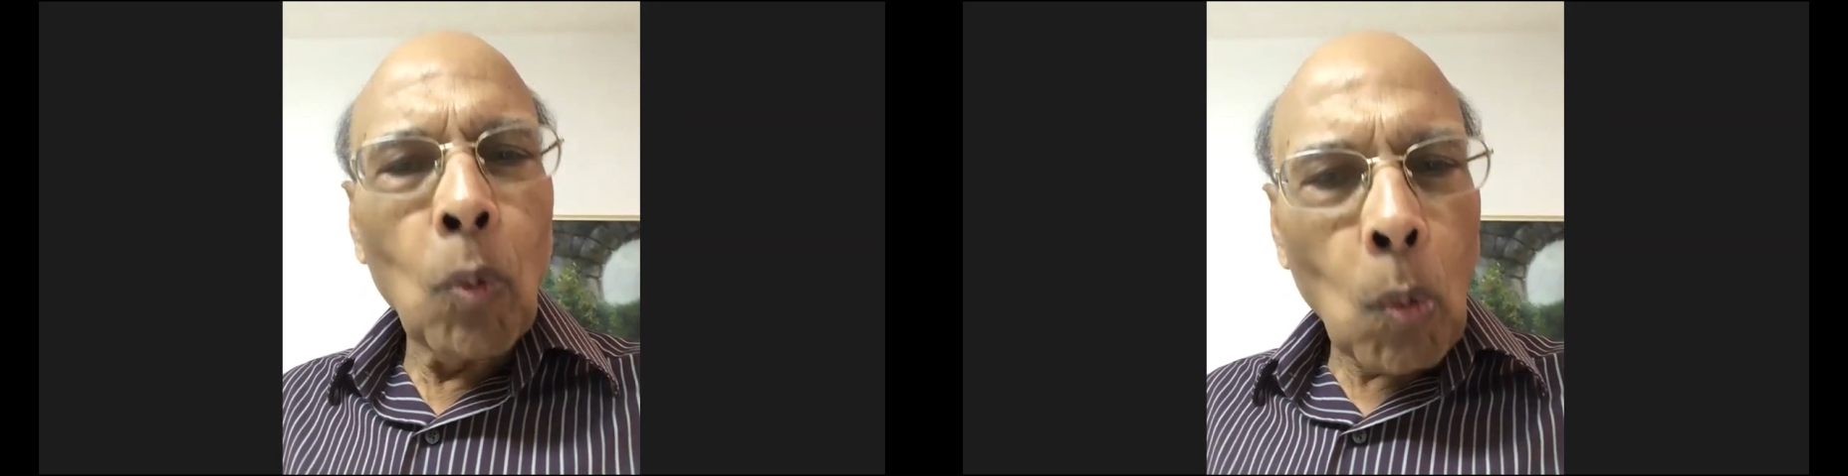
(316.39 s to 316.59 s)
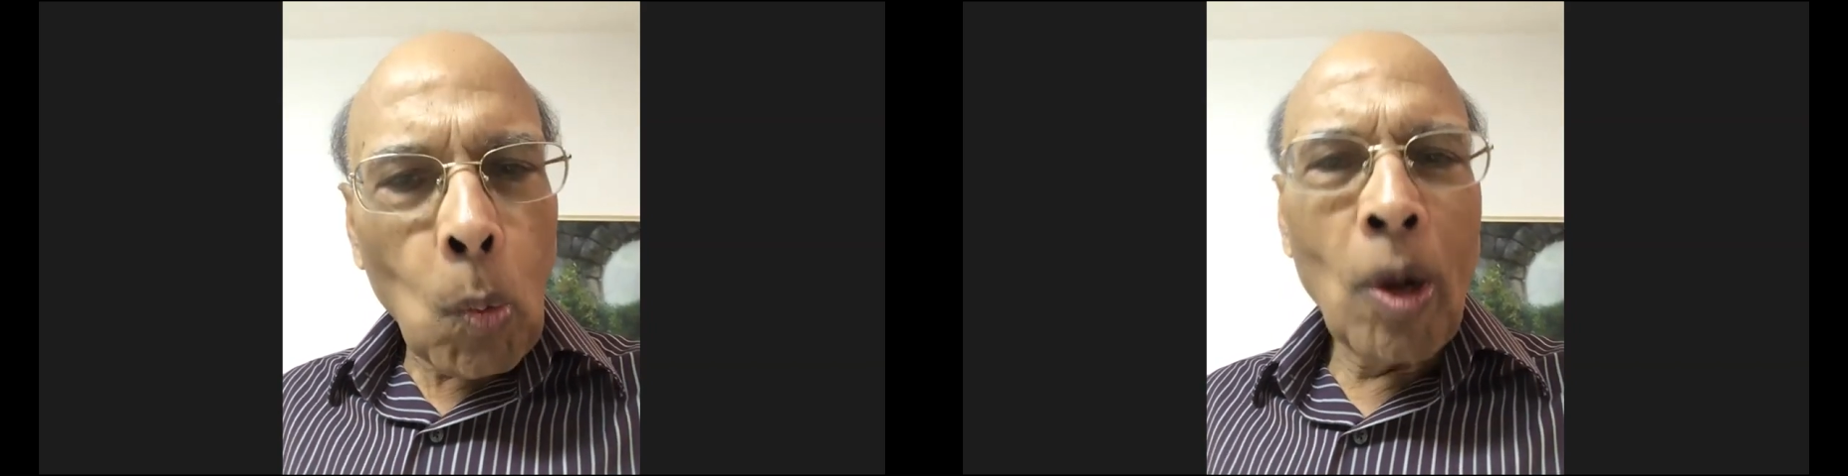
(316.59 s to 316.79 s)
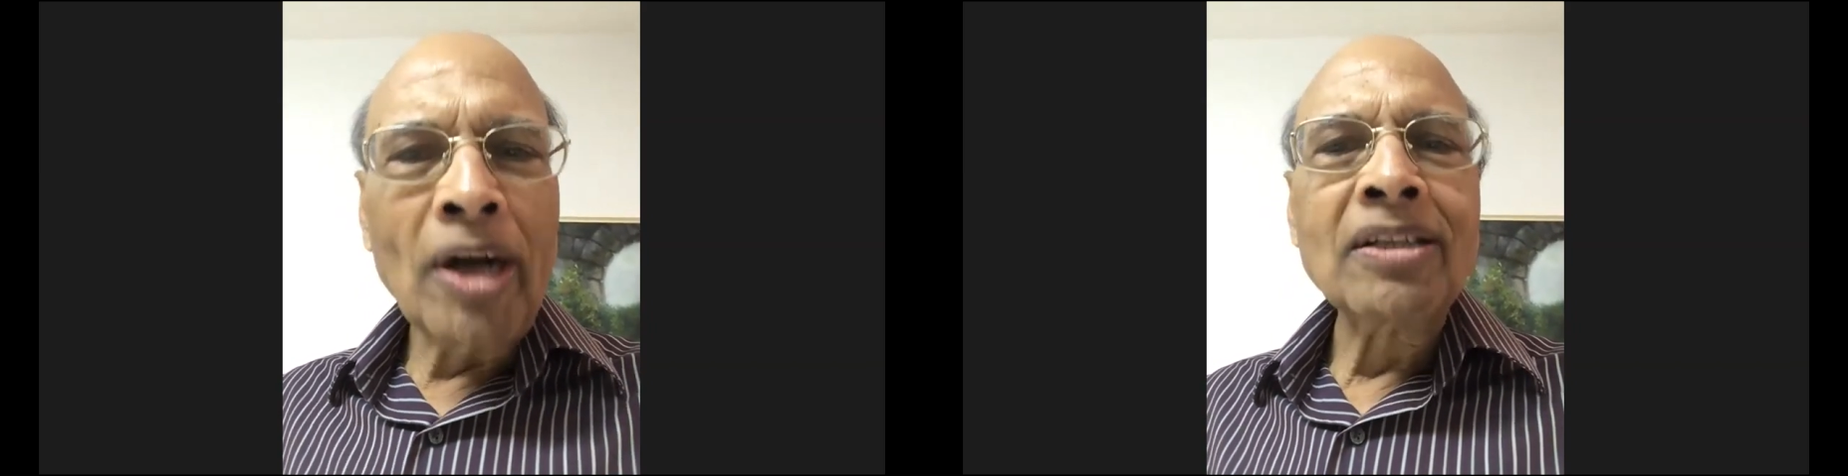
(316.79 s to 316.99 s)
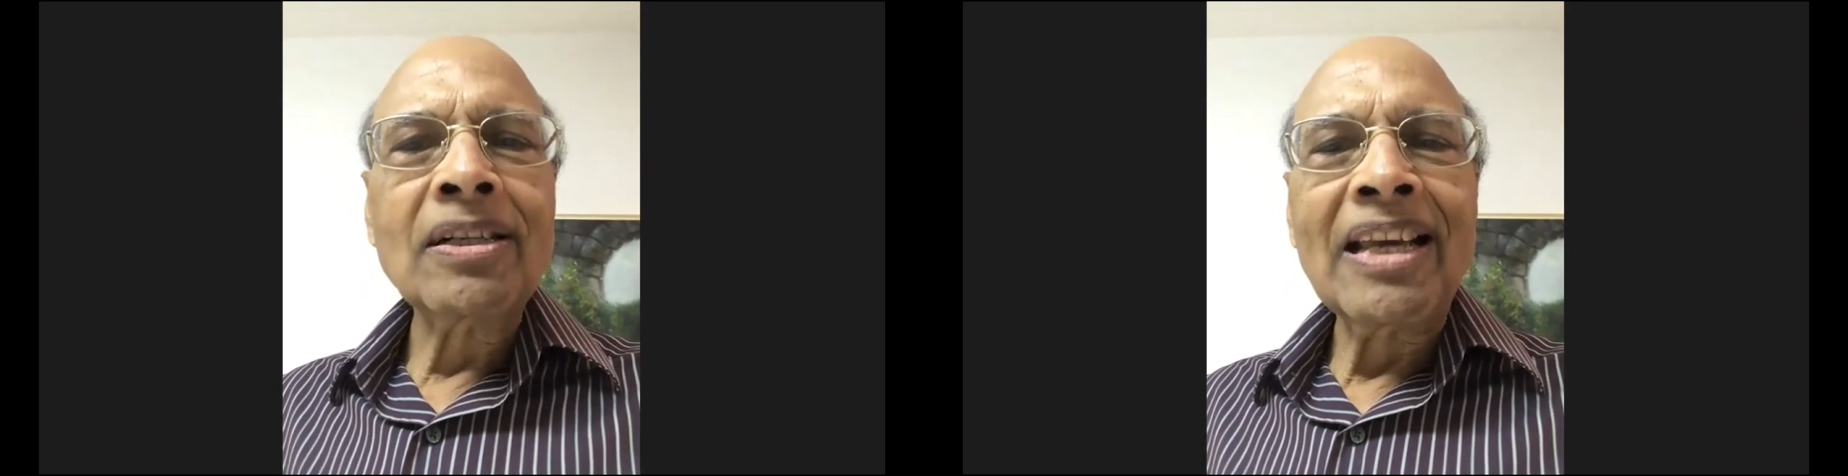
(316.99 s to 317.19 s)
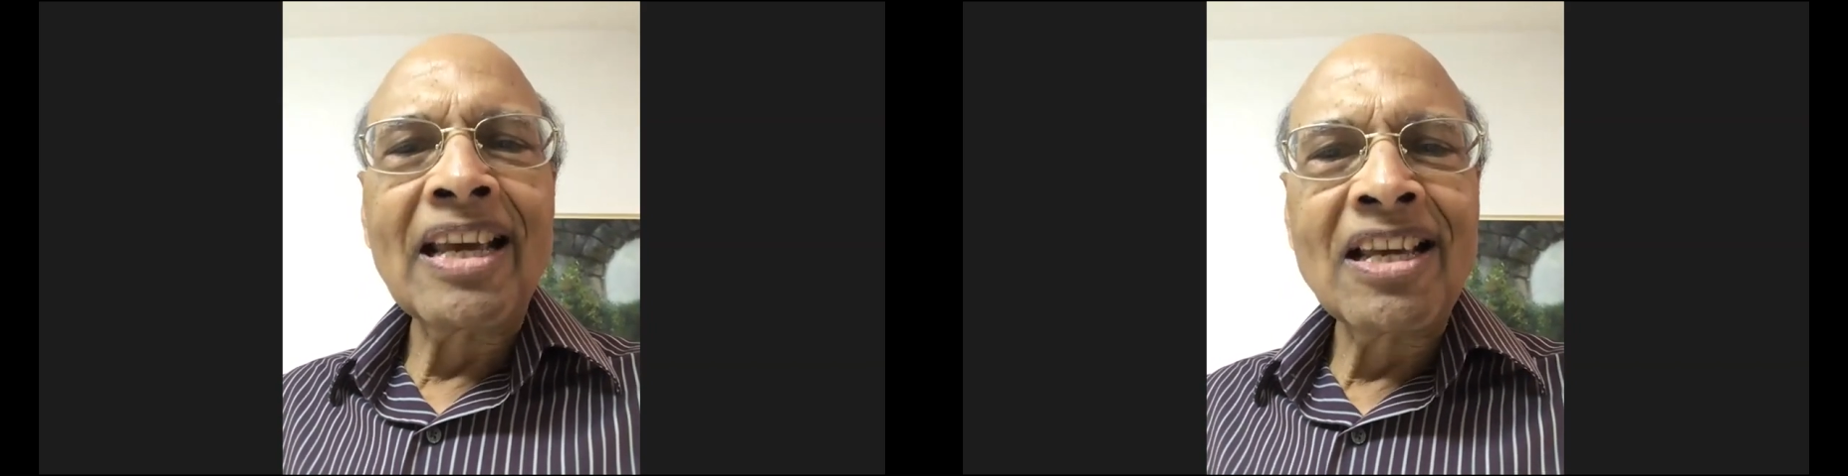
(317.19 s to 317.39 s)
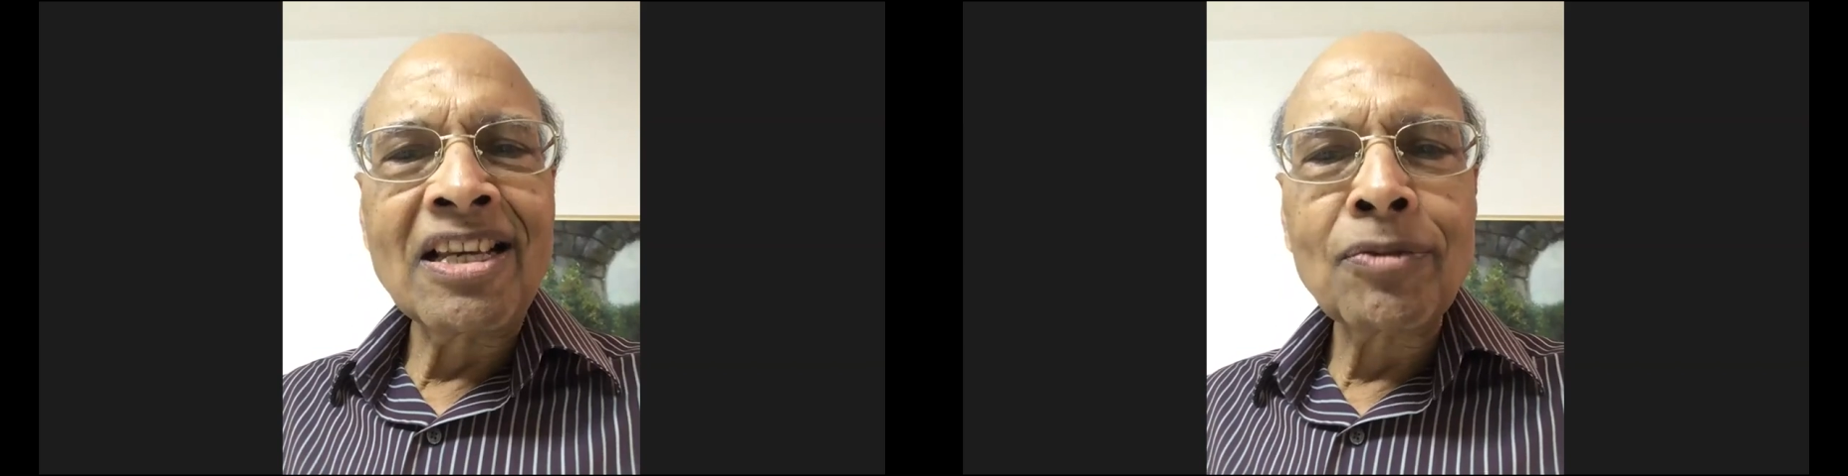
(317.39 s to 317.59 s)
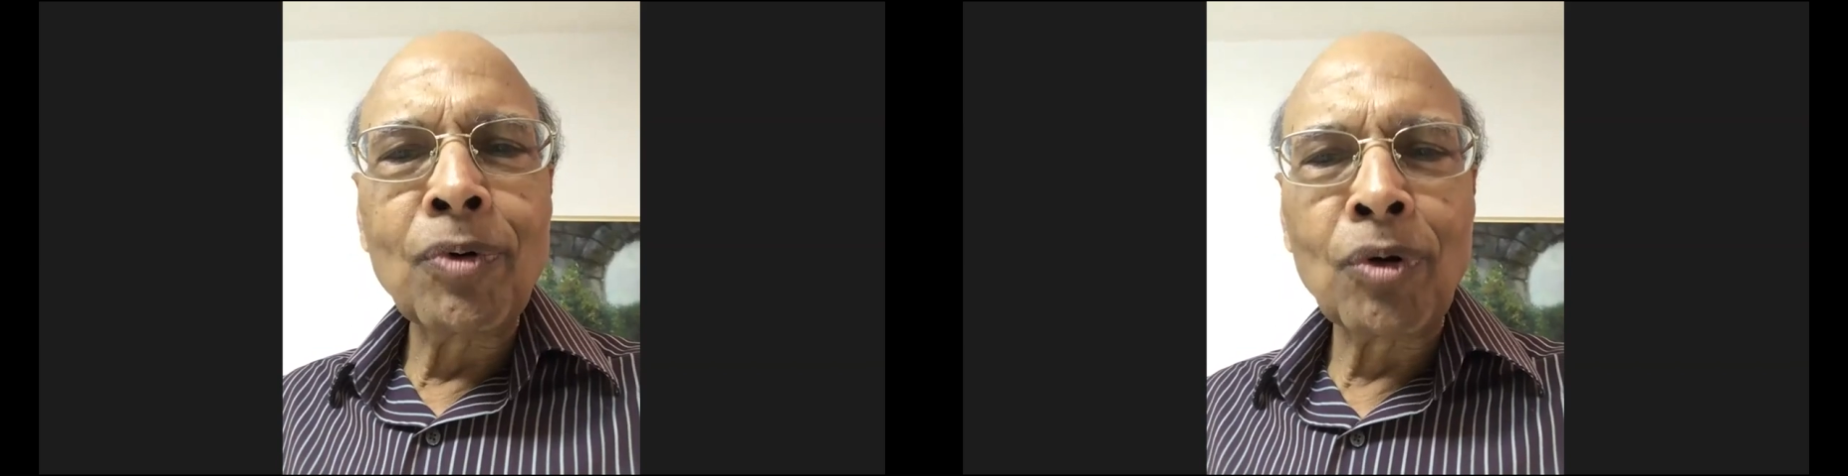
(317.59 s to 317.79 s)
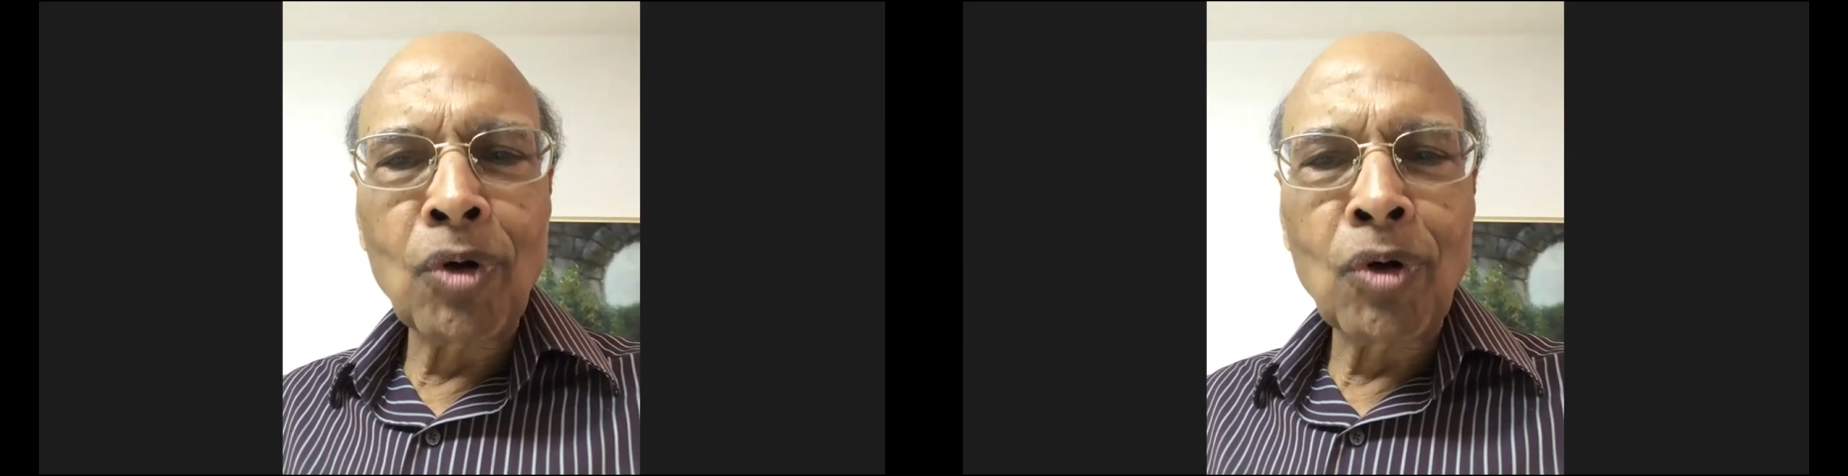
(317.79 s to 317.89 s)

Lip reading: what is for